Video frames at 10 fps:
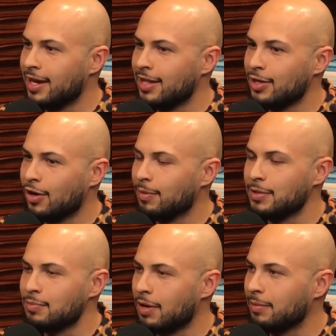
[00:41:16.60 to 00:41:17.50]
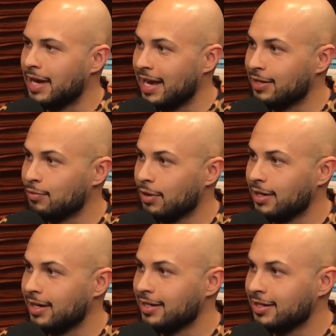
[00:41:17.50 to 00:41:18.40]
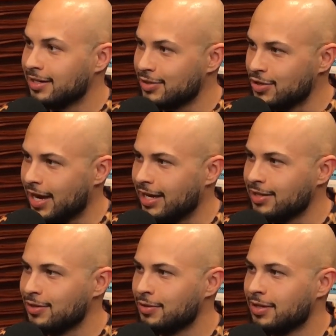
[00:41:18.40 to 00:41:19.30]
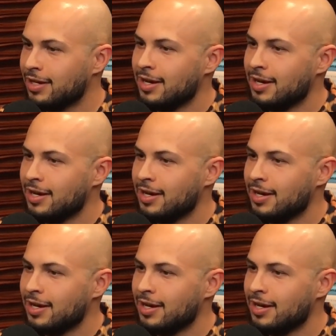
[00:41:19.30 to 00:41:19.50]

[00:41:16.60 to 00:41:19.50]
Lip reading: In the Army, you probably hated running because you had to do it.